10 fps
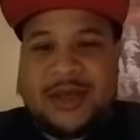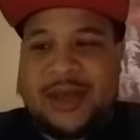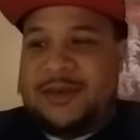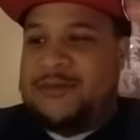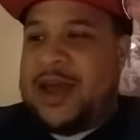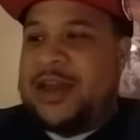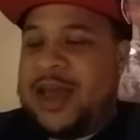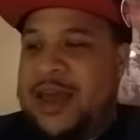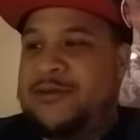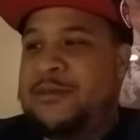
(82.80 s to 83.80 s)
Invite
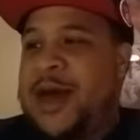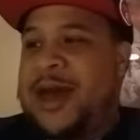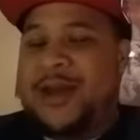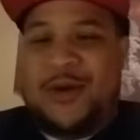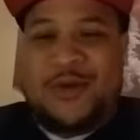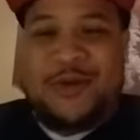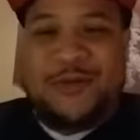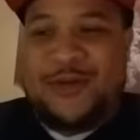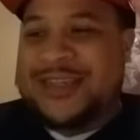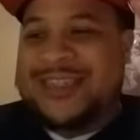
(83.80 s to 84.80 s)
everybody on your
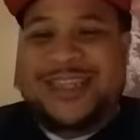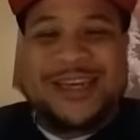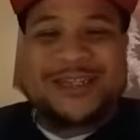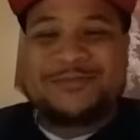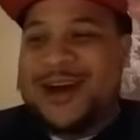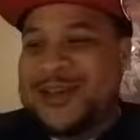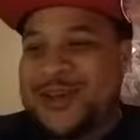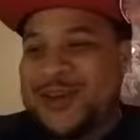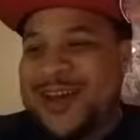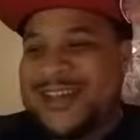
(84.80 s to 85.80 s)
friends list. Deacon Jamal, you
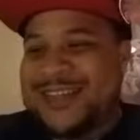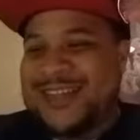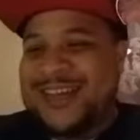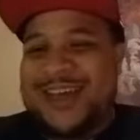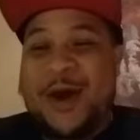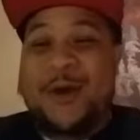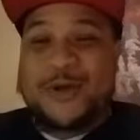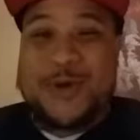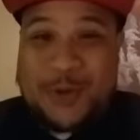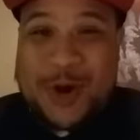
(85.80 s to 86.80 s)
crazy. Oh,
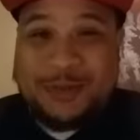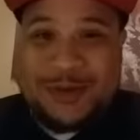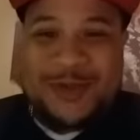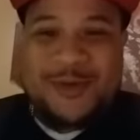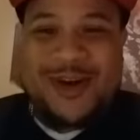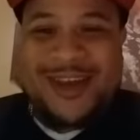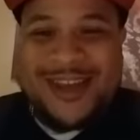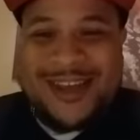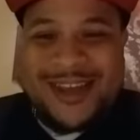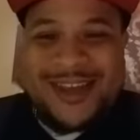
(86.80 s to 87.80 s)
you would be the one.
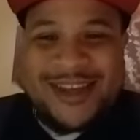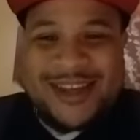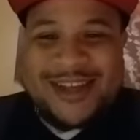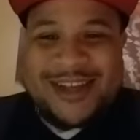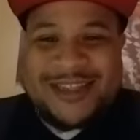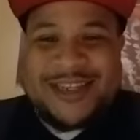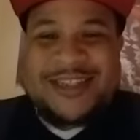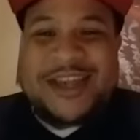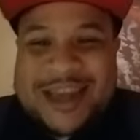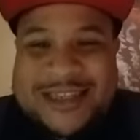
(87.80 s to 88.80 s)

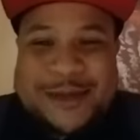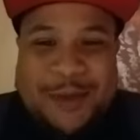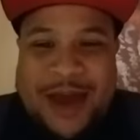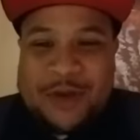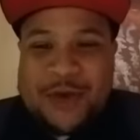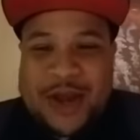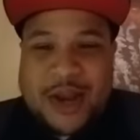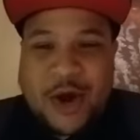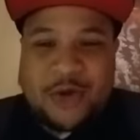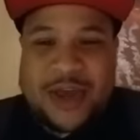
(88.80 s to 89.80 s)
Sister Lacey Mallory,
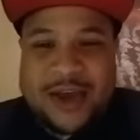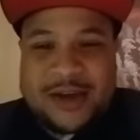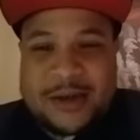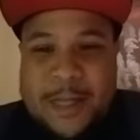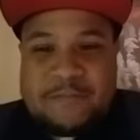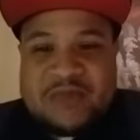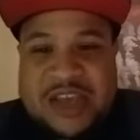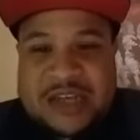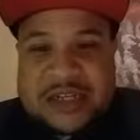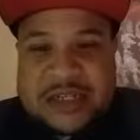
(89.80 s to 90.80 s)
hello there.
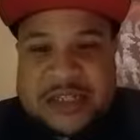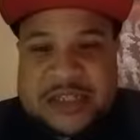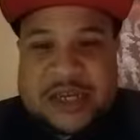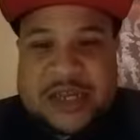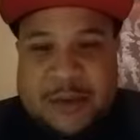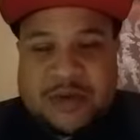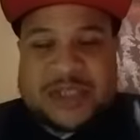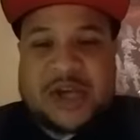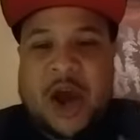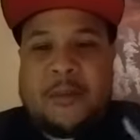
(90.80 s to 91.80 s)
Sister Deborah
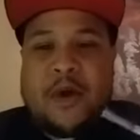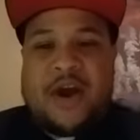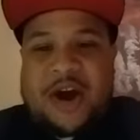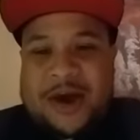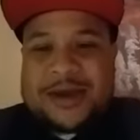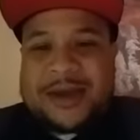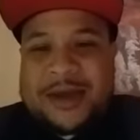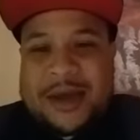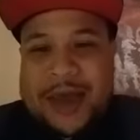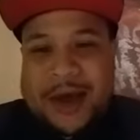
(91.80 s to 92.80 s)
Scarborough
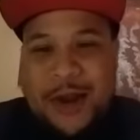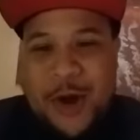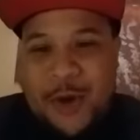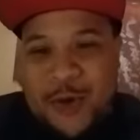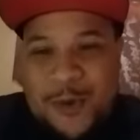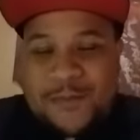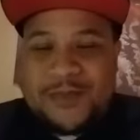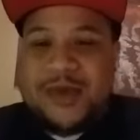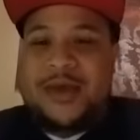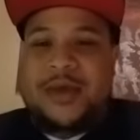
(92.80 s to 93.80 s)
Utley, hello.
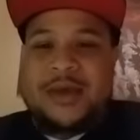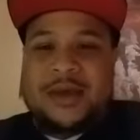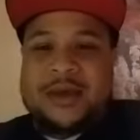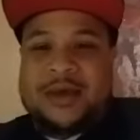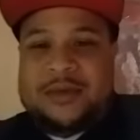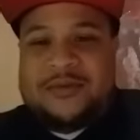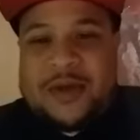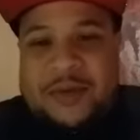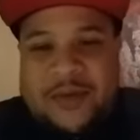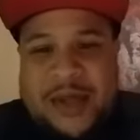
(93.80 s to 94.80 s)

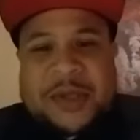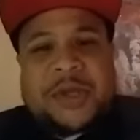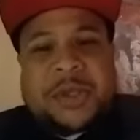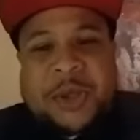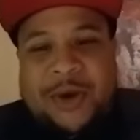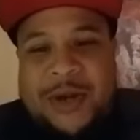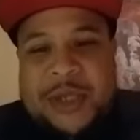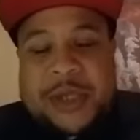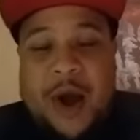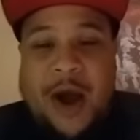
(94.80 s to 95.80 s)
Evangelist Shirley
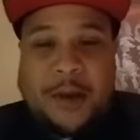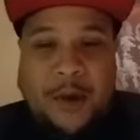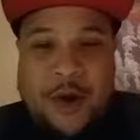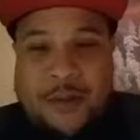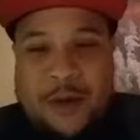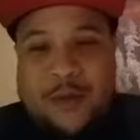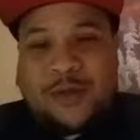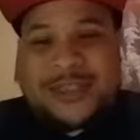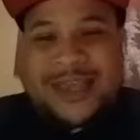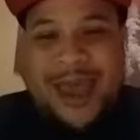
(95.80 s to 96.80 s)
Scarborough, mama,
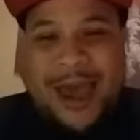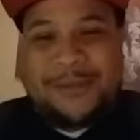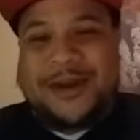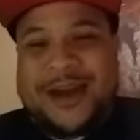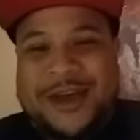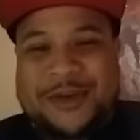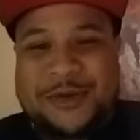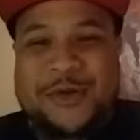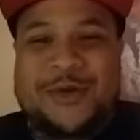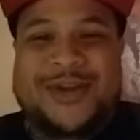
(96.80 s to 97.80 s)
what's happening? How you
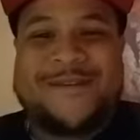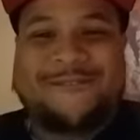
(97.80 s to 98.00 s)
doing?